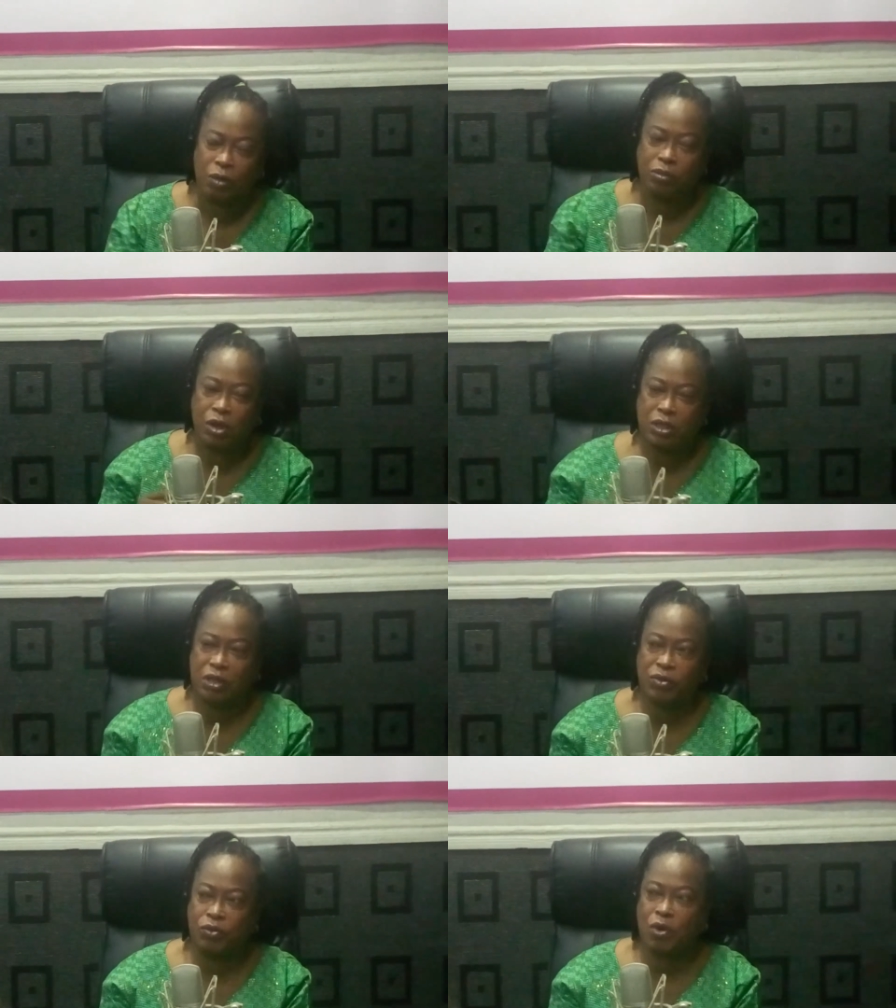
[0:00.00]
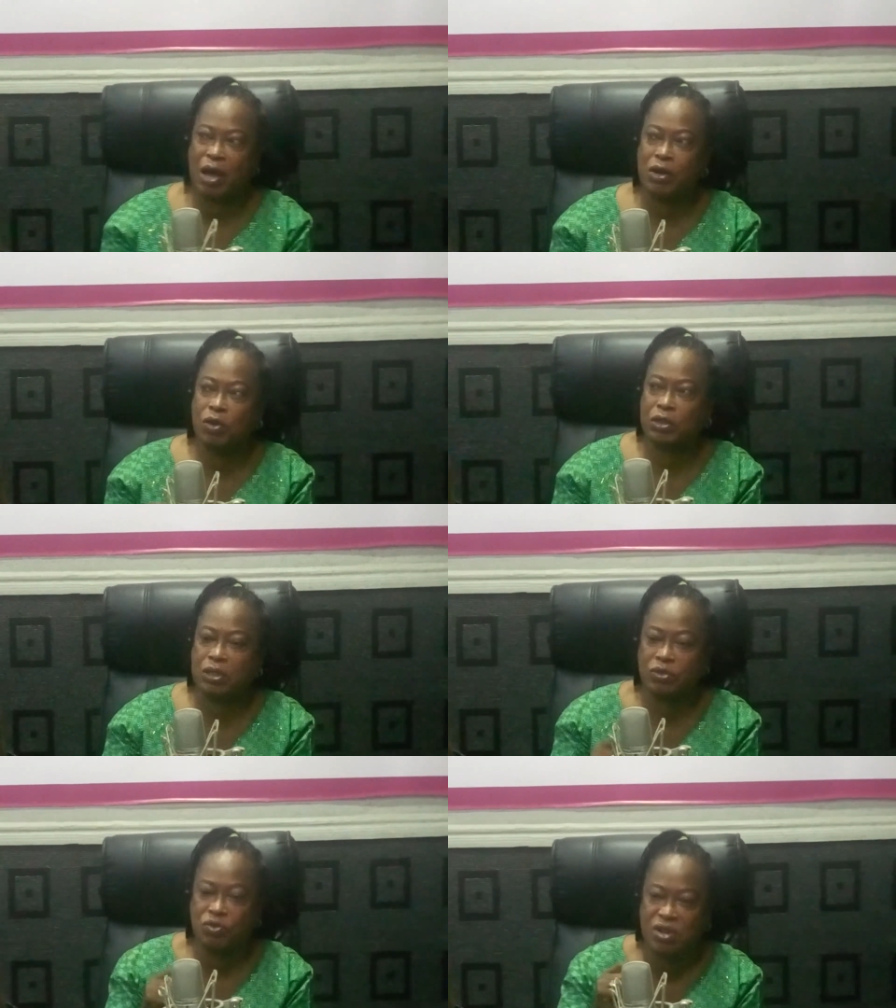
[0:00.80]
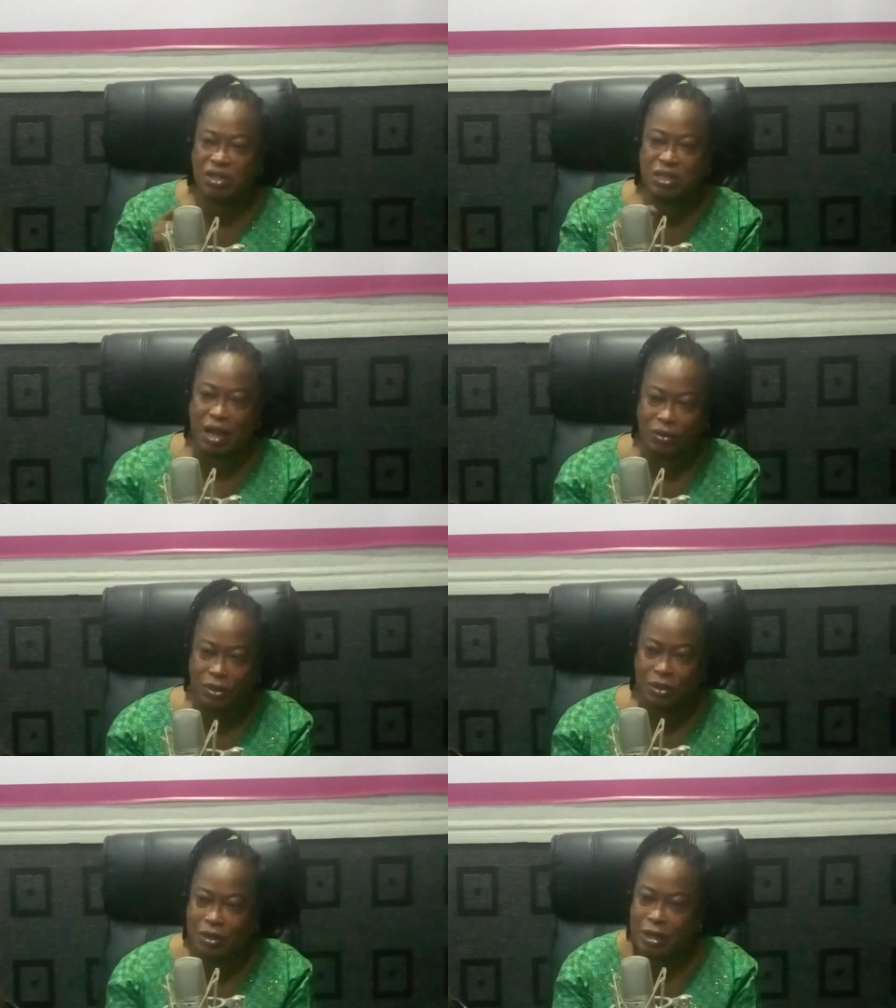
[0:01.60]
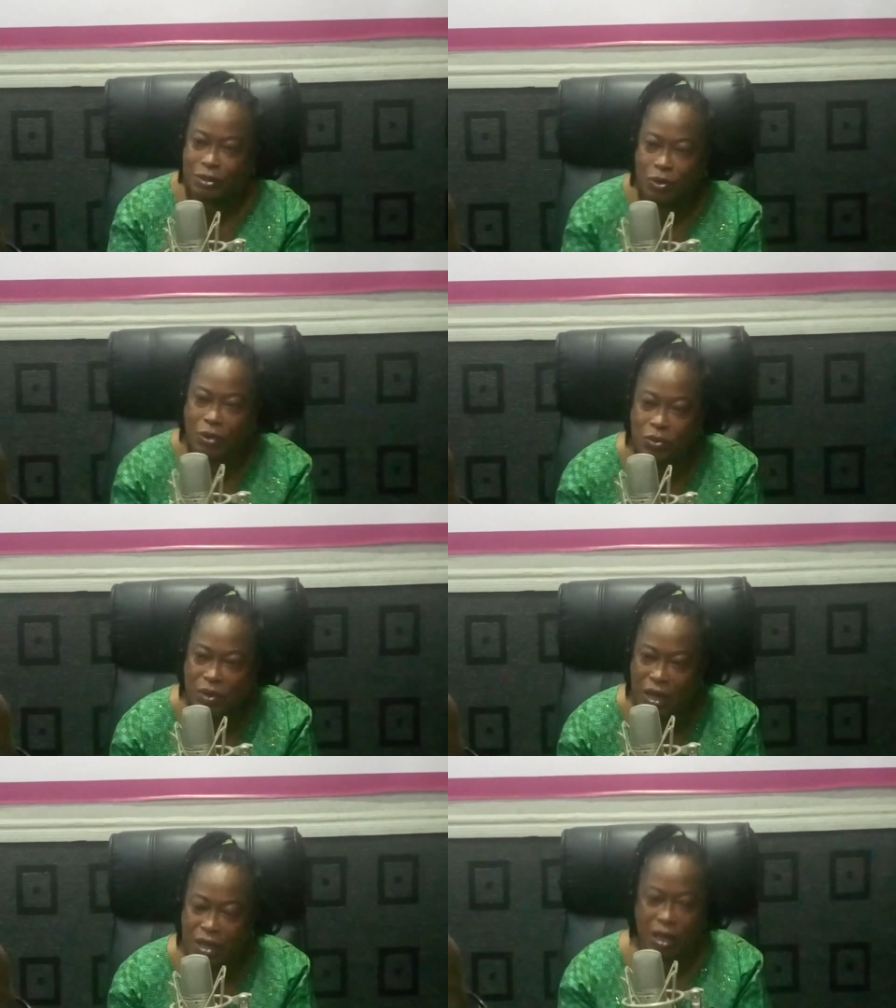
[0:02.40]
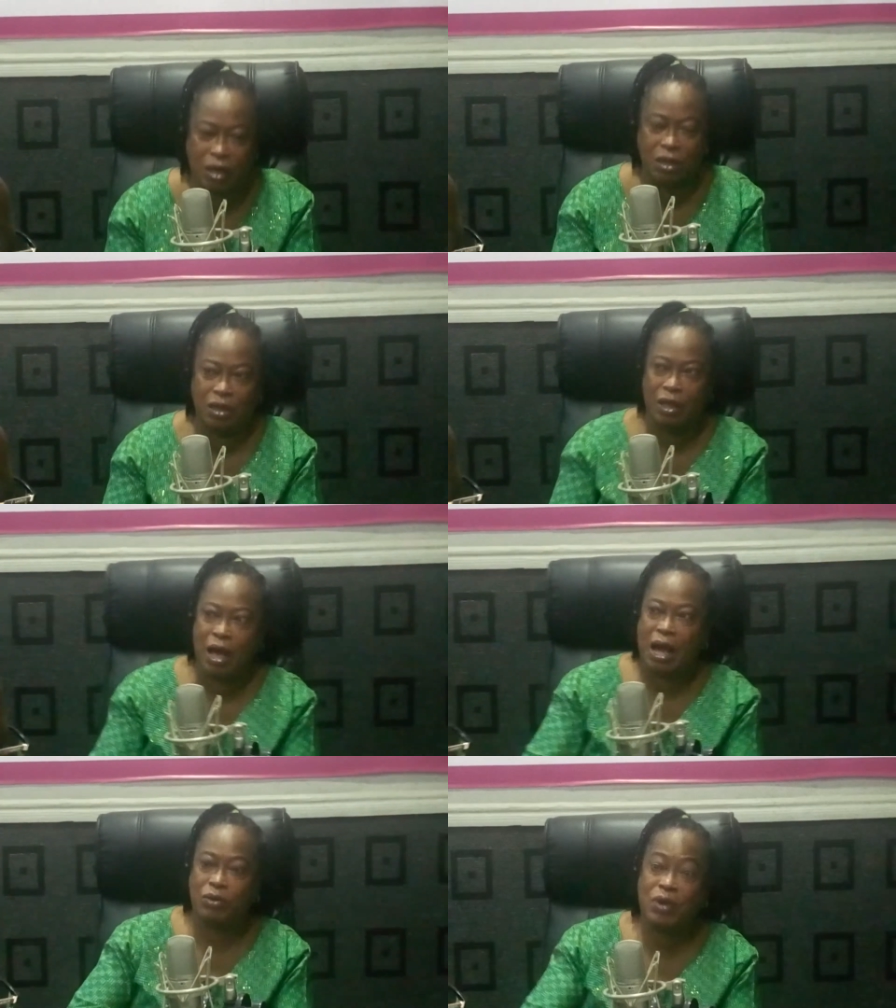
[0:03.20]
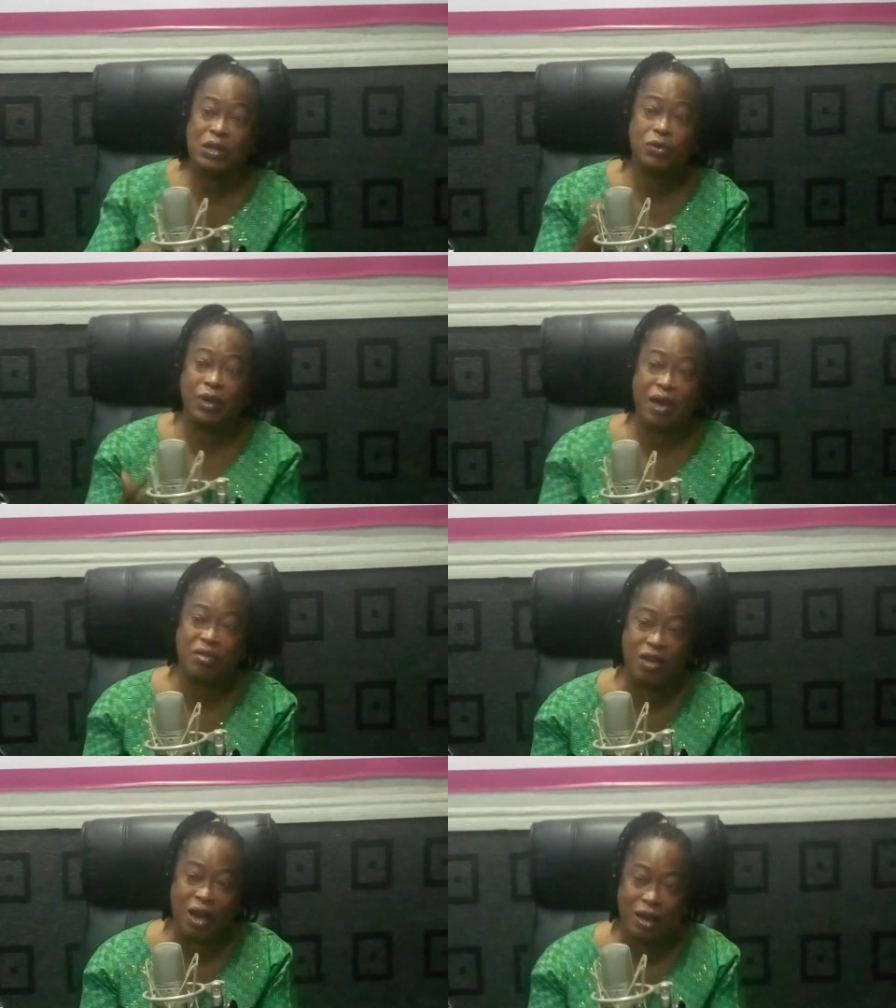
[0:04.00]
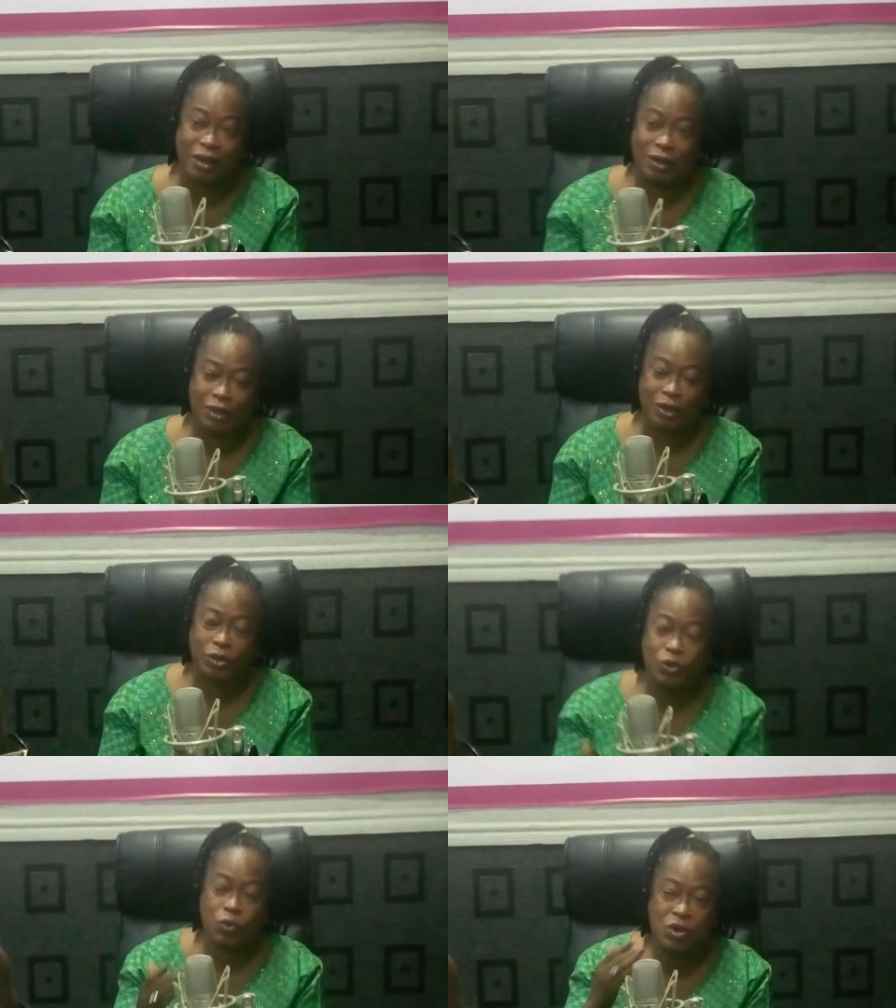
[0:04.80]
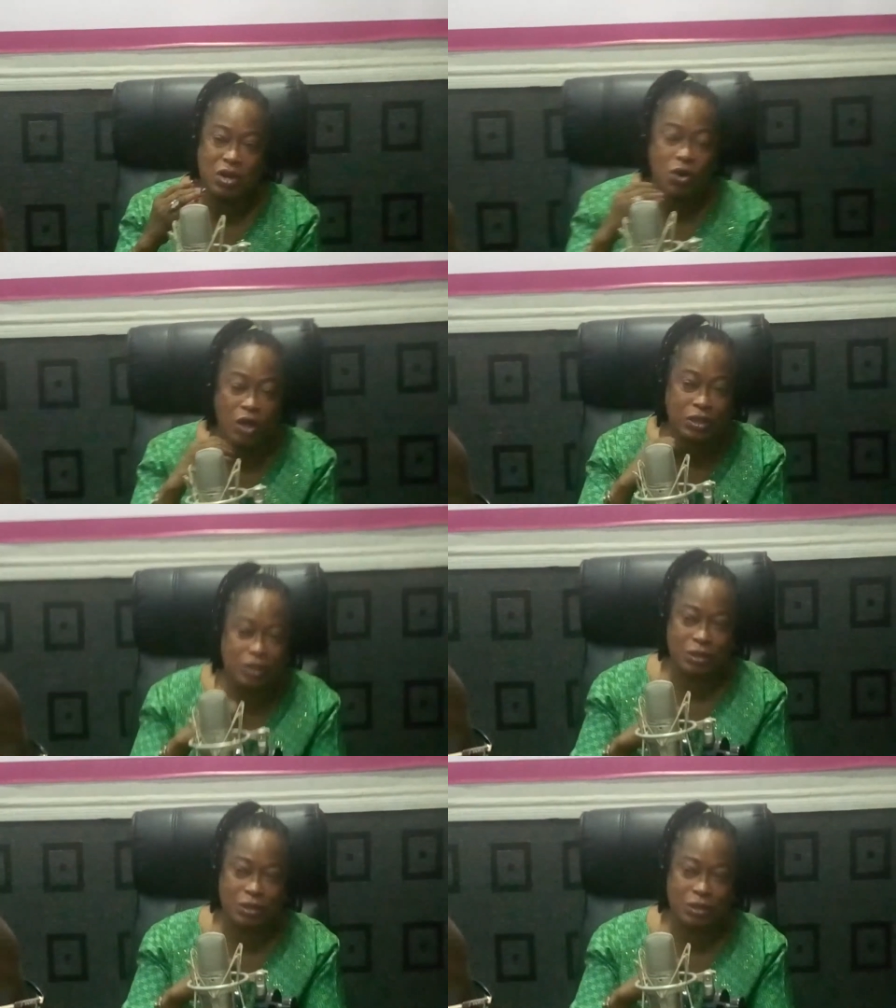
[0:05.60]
But if you are not really sound, there's no way you will get there. And when you get there, you will not